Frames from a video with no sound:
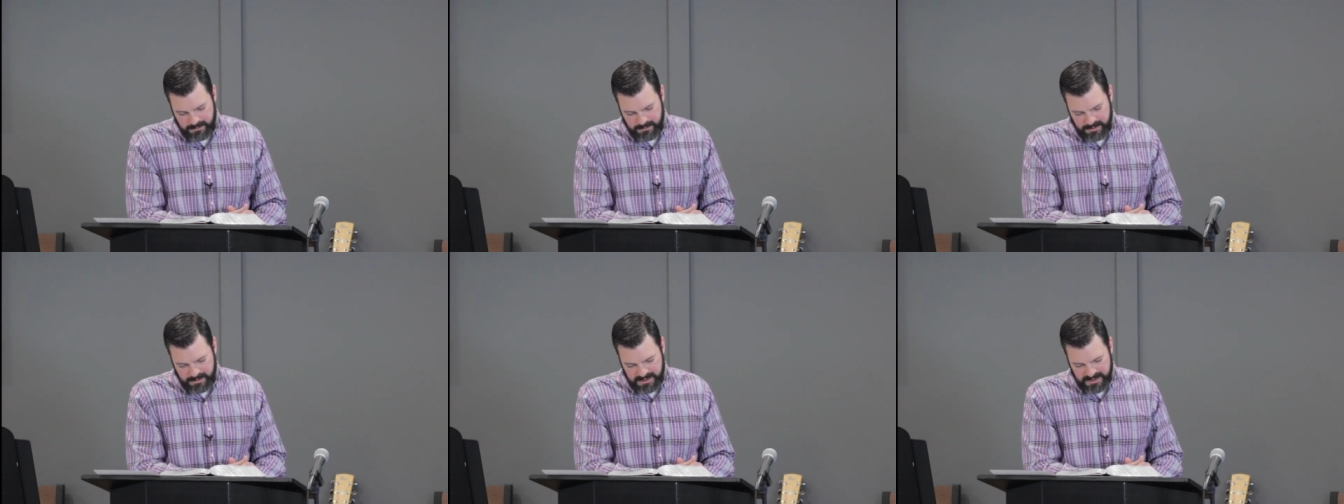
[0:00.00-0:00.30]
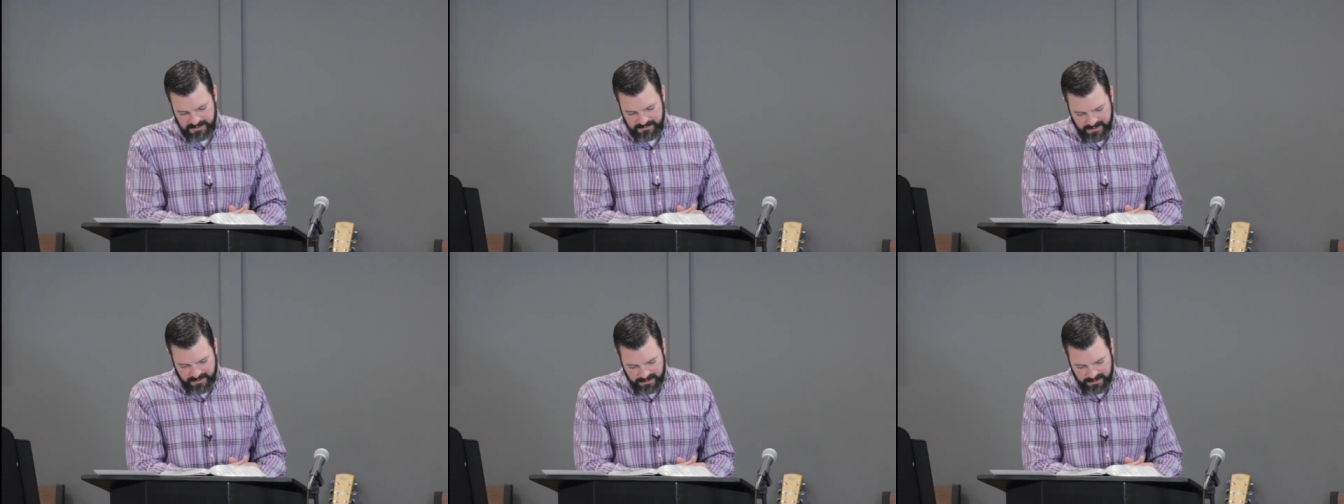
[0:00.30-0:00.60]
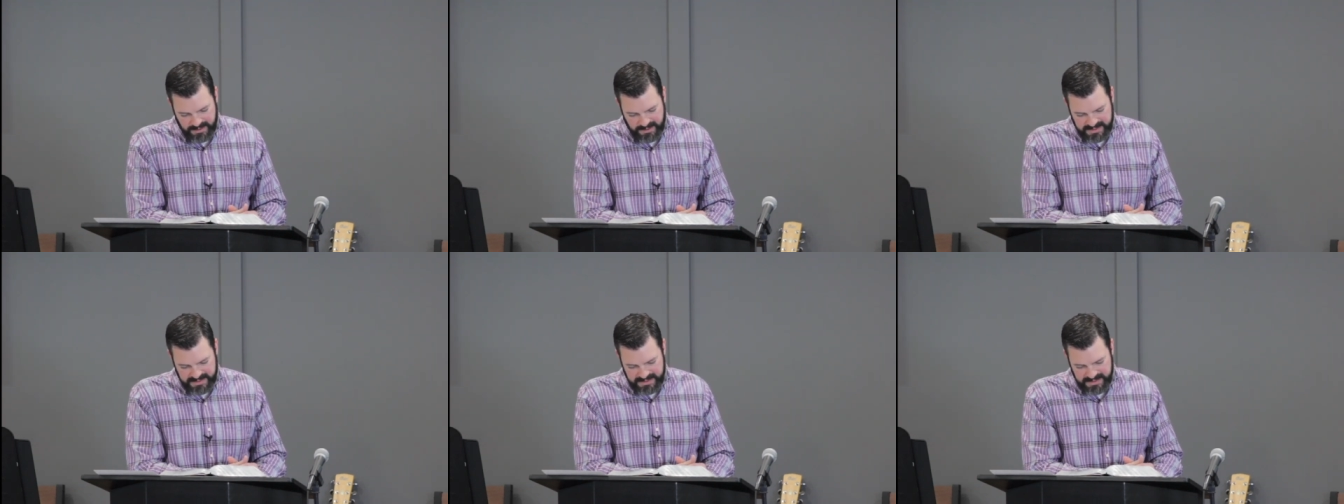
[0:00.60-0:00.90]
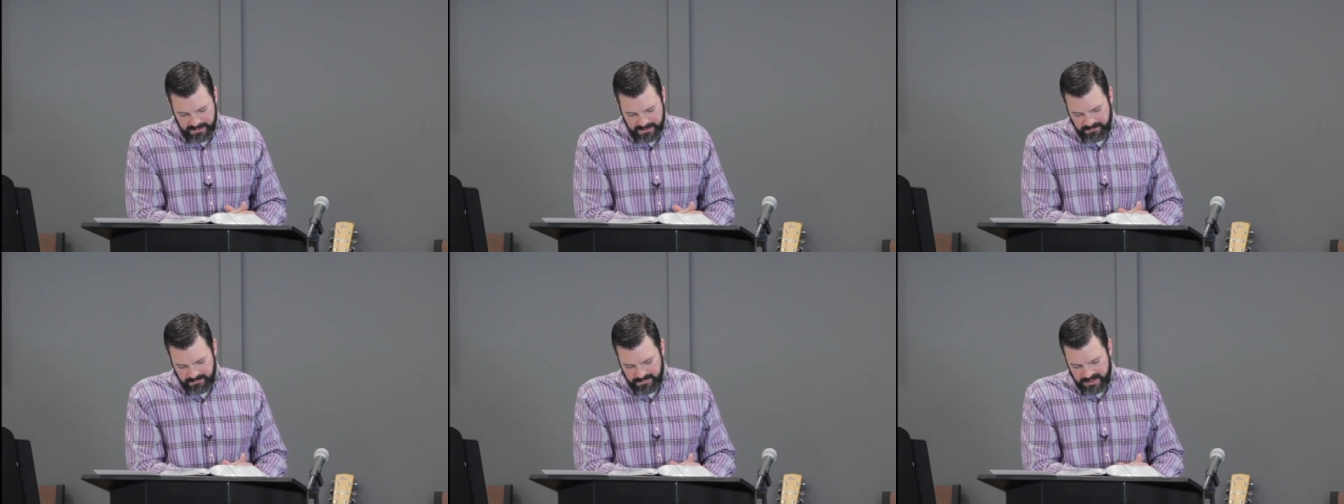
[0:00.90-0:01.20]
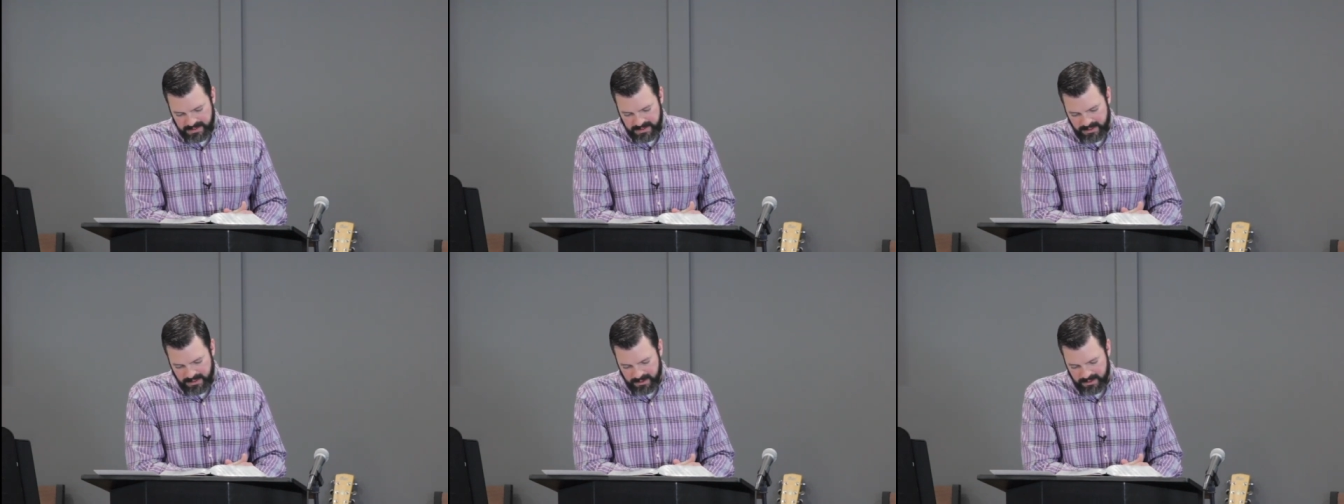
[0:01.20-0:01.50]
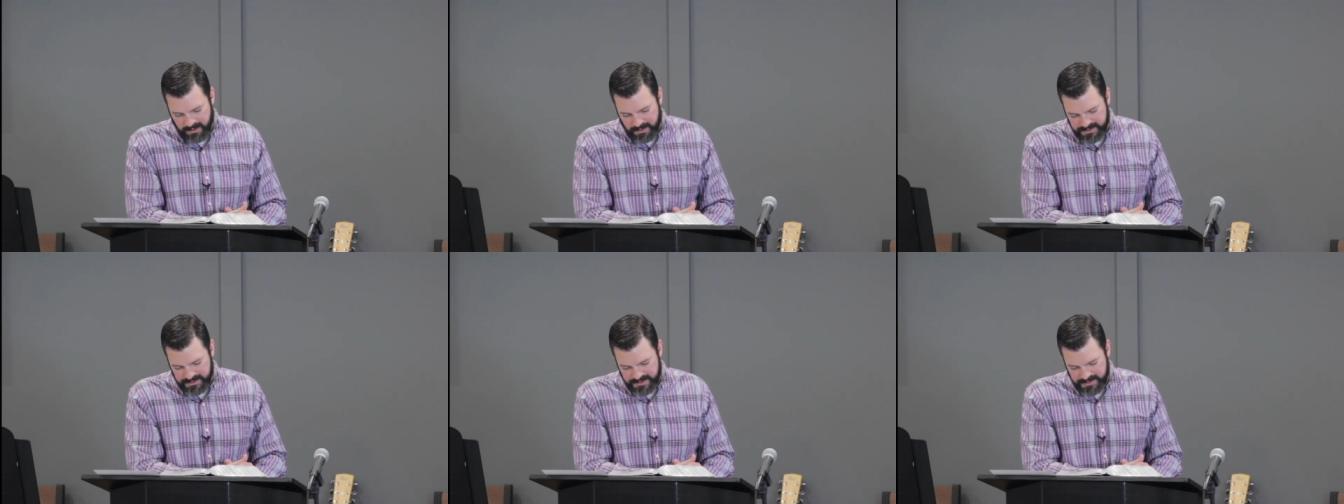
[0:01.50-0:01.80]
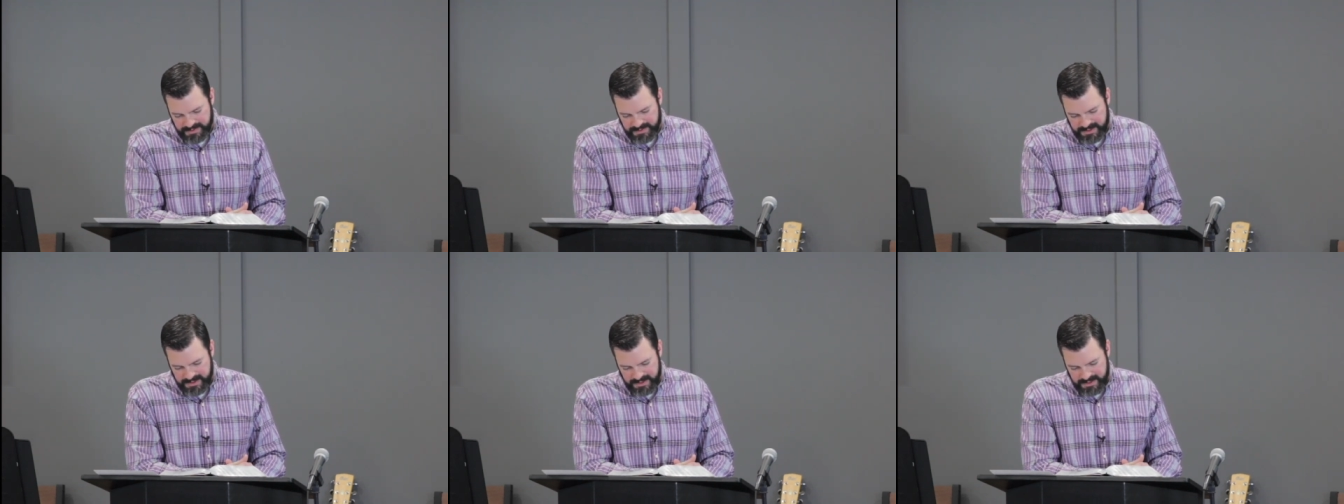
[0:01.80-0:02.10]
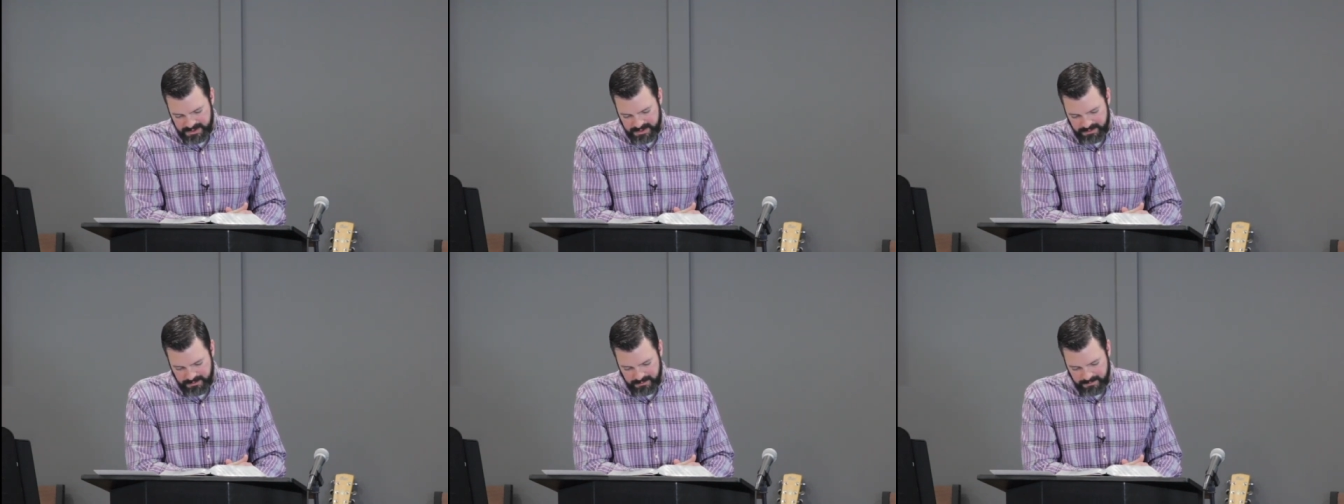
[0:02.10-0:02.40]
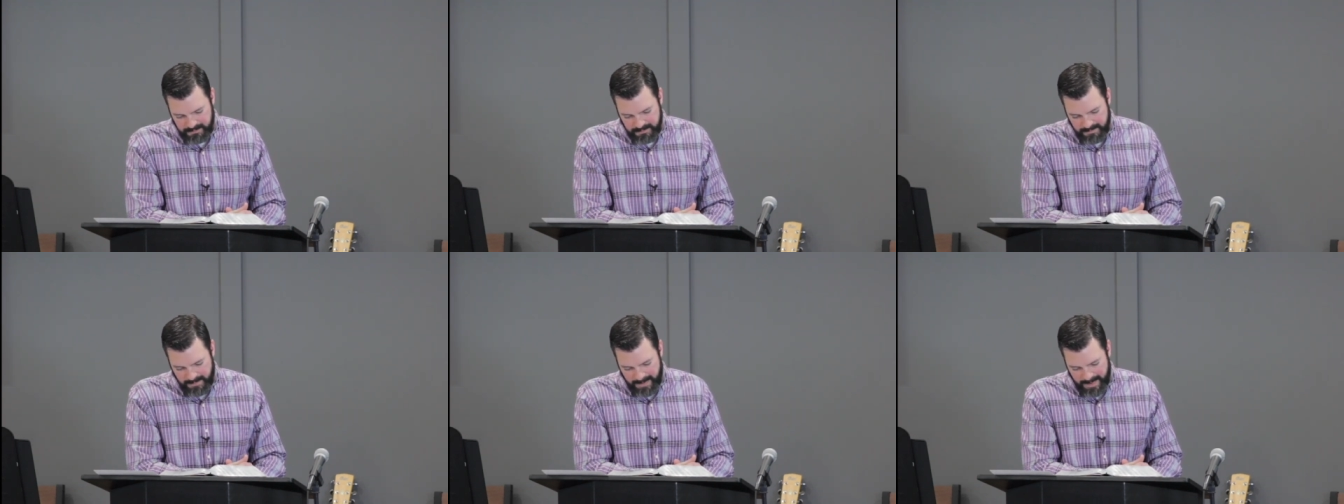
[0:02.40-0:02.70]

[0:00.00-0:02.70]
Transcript: As the Father has sent me, I also send you.